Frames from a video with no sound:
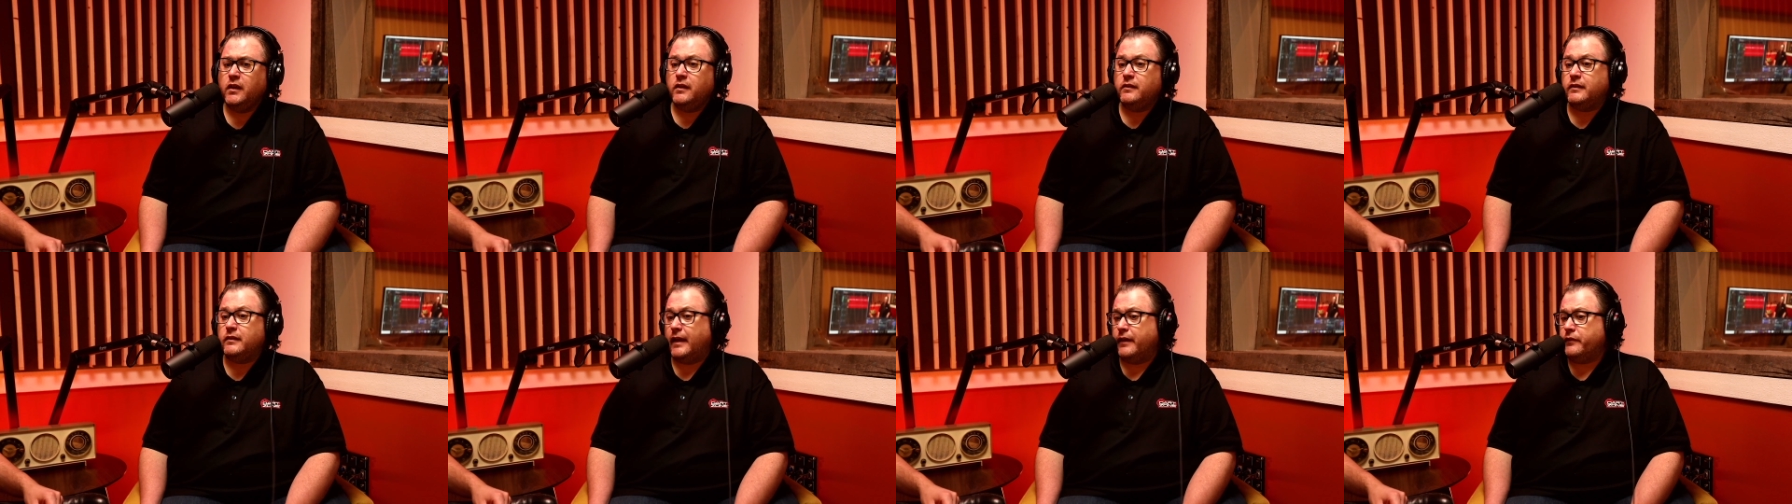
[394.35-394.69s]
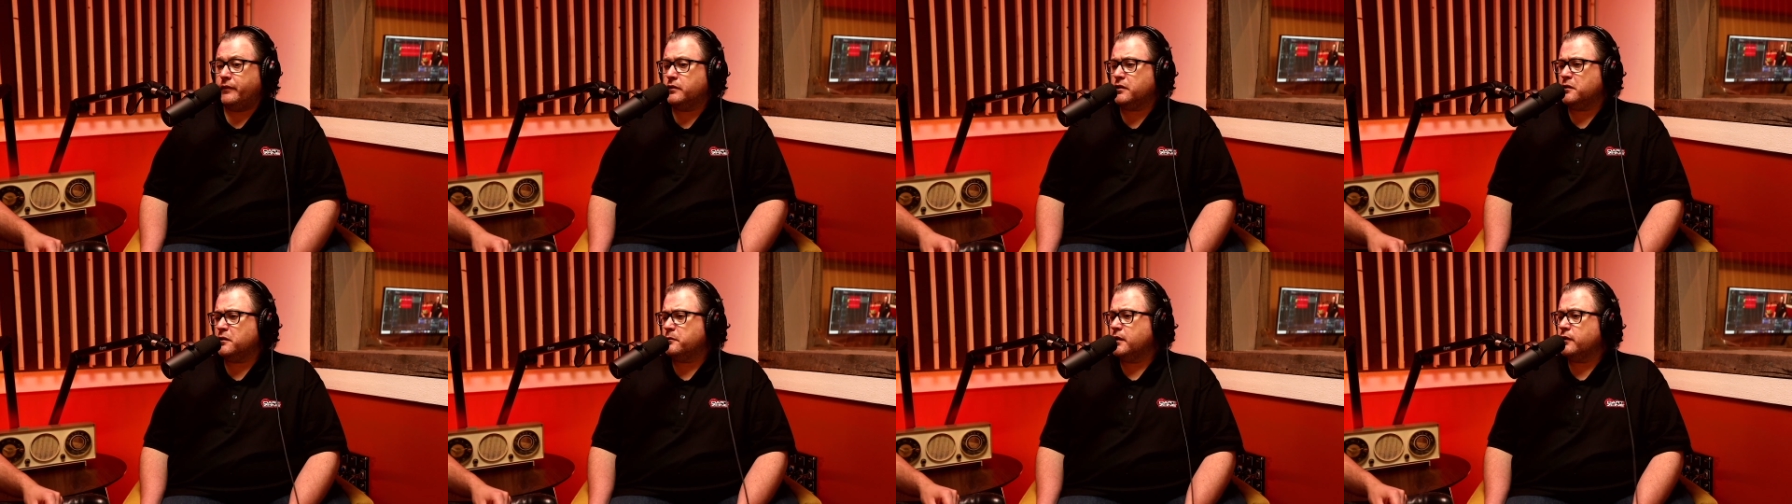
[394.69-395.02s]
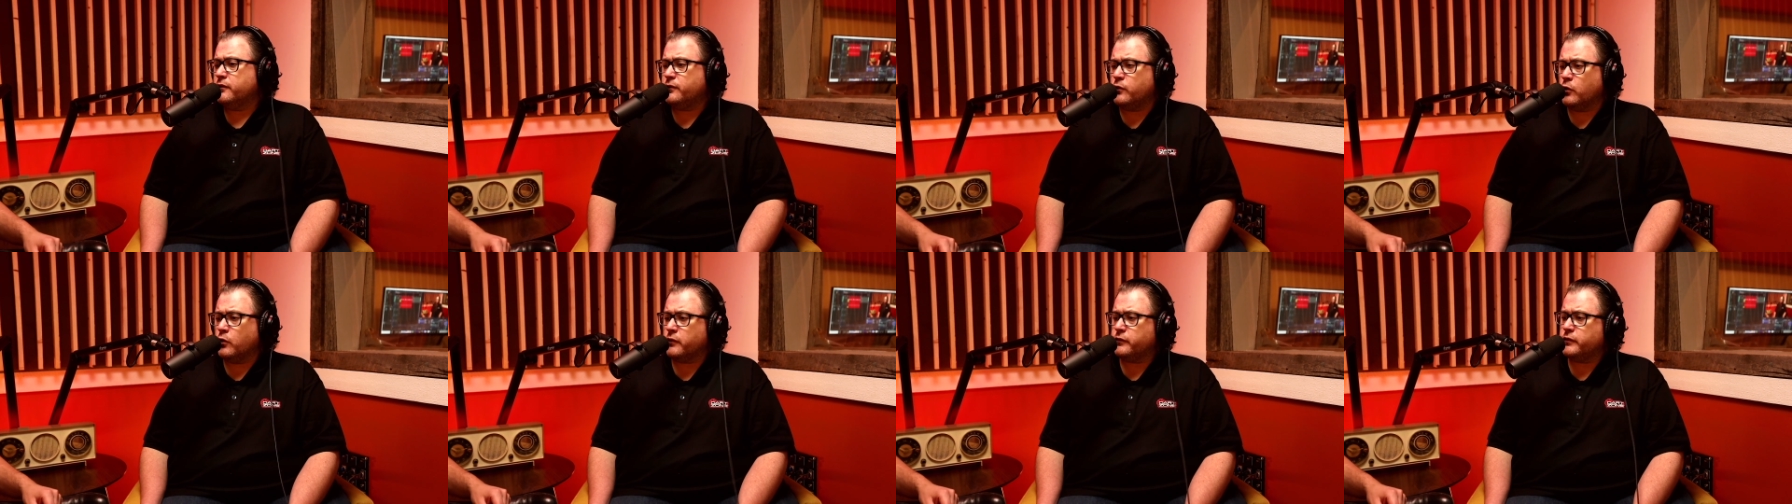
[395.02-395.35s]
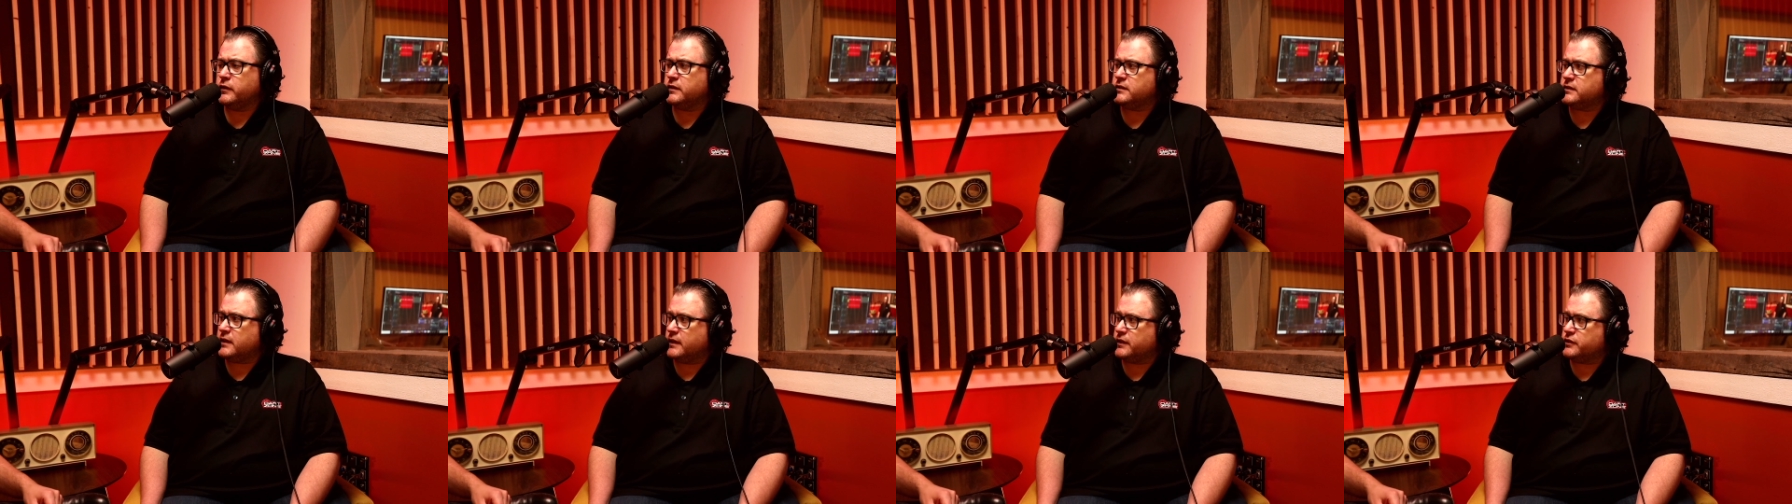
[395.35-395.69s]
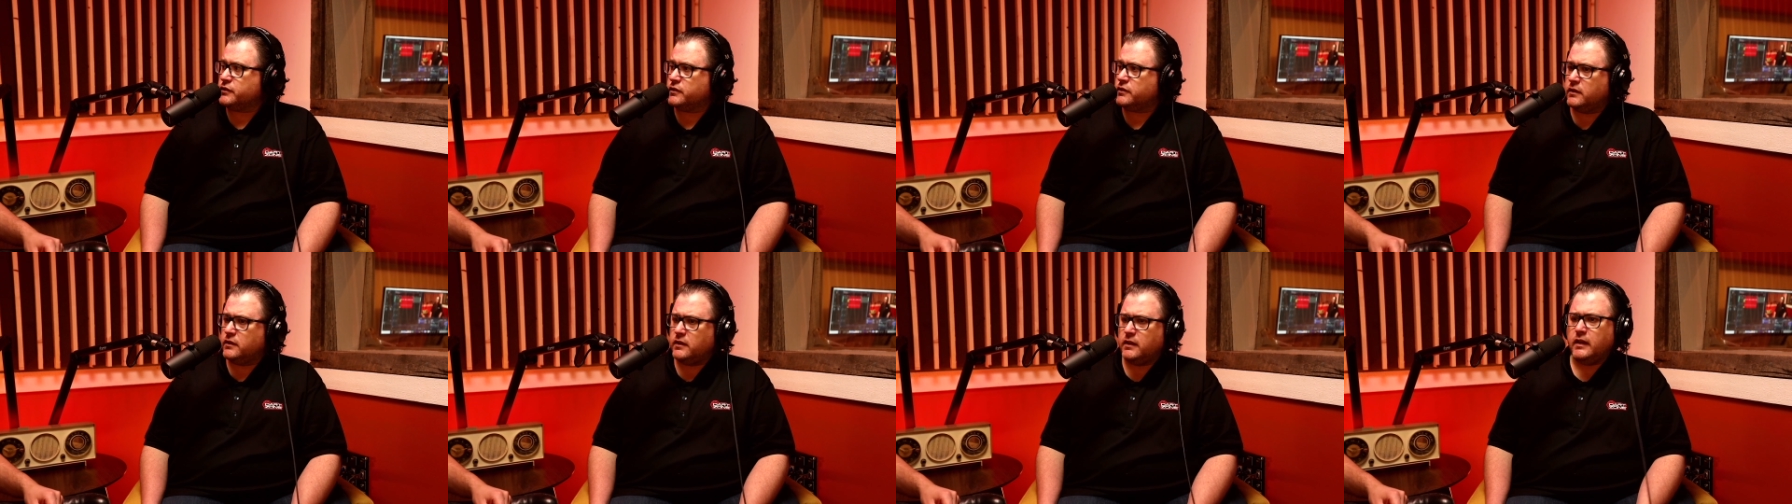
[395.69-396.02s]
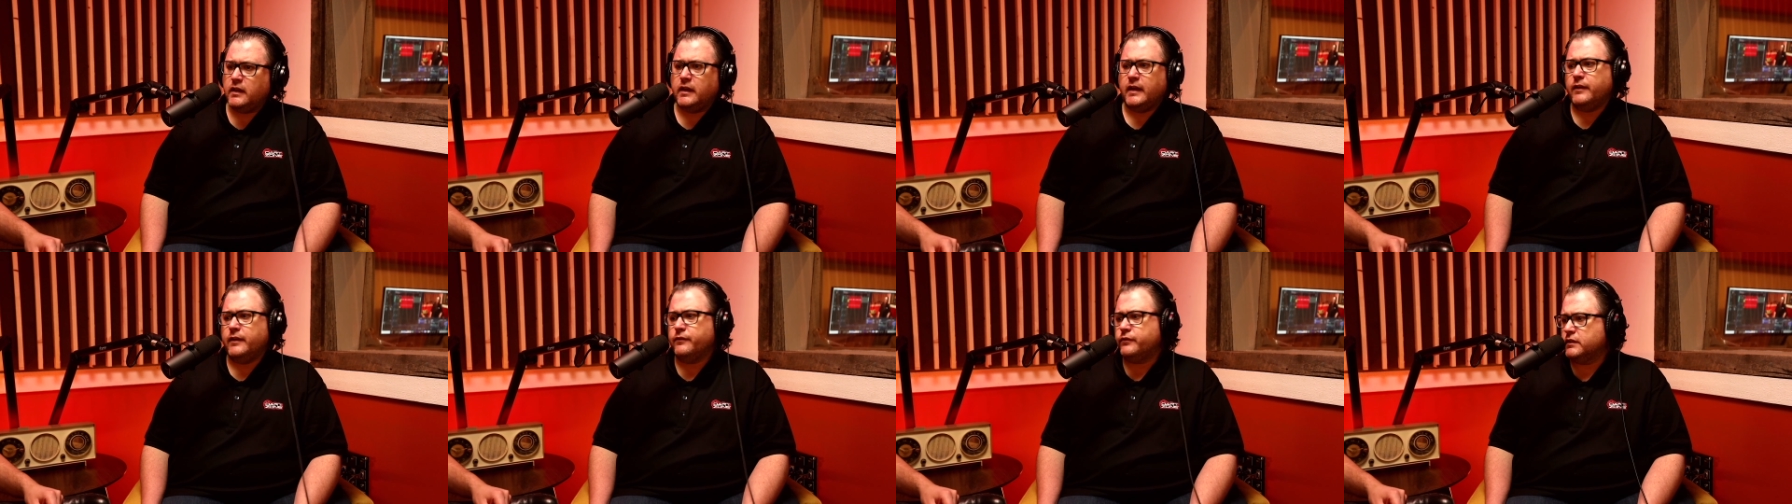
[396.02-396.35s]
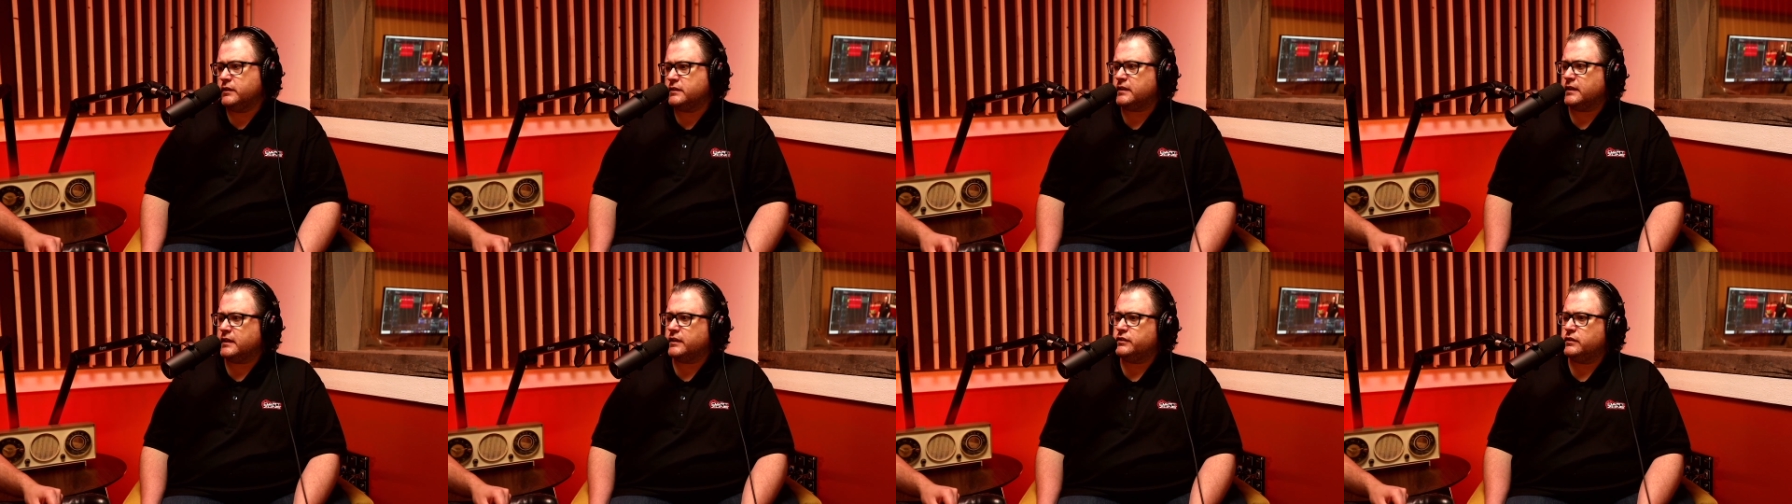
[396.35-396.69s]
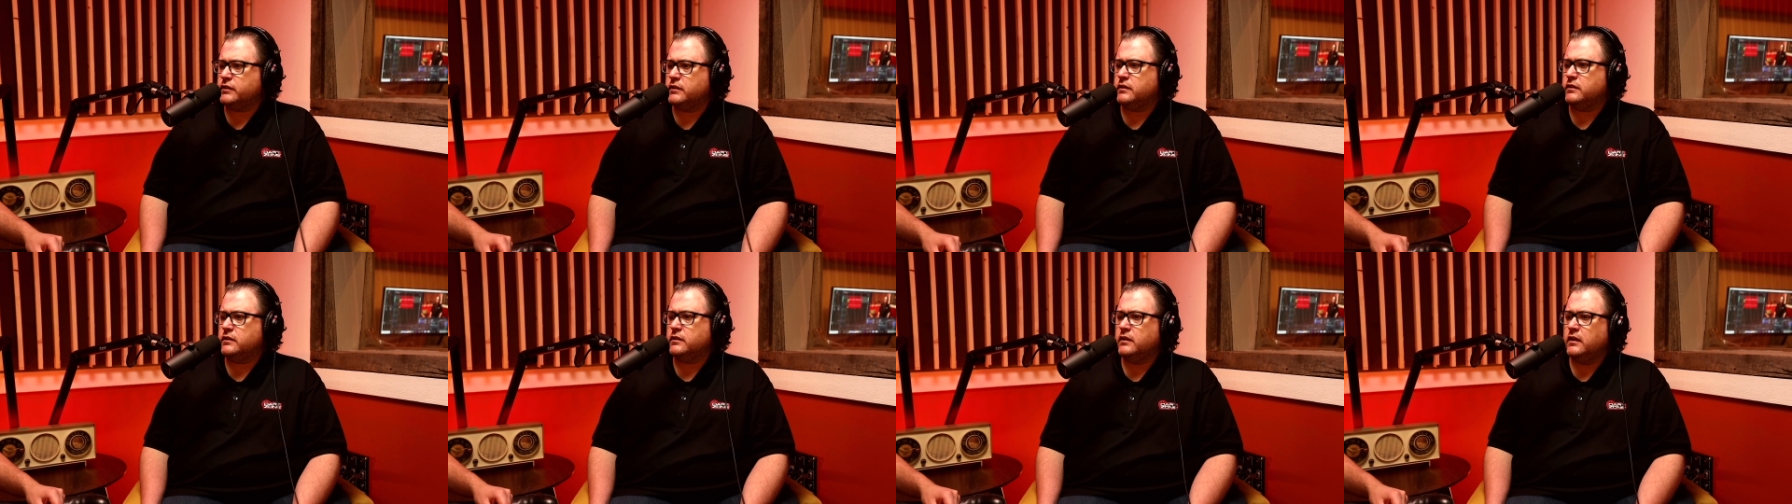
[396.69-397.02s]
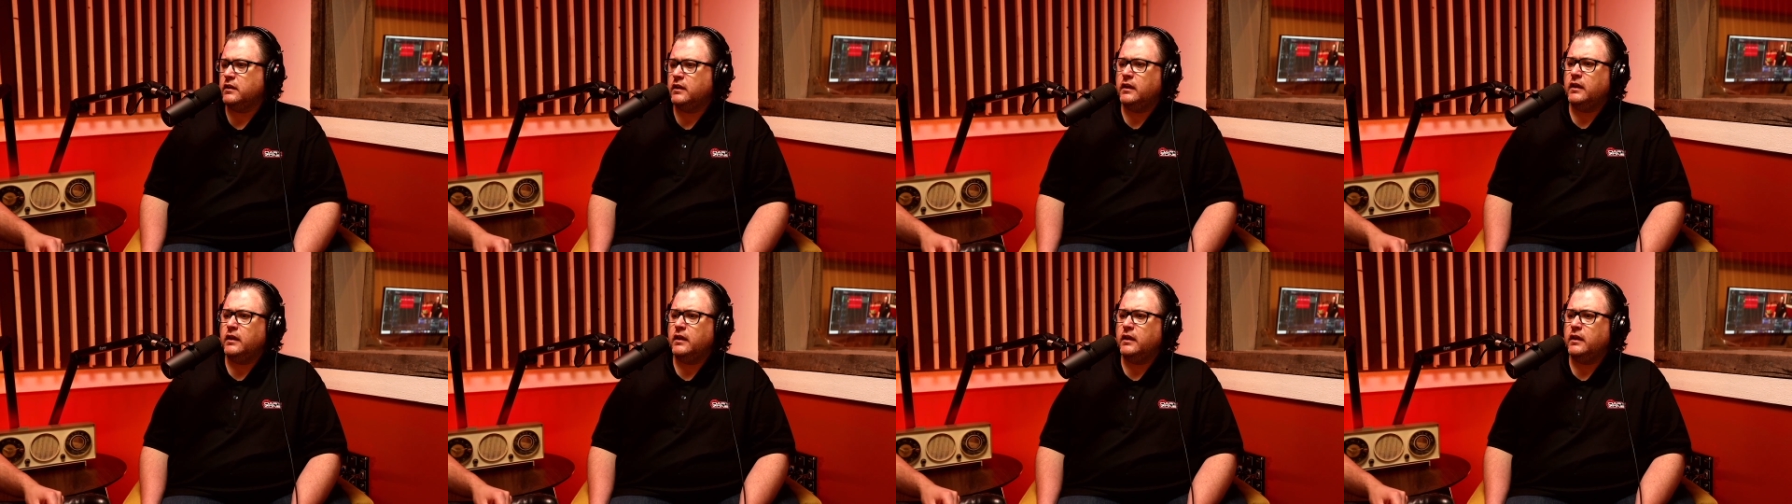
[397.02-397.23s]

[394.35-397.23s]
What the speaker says: now there's going to be a 4-foot section and an 8-foot section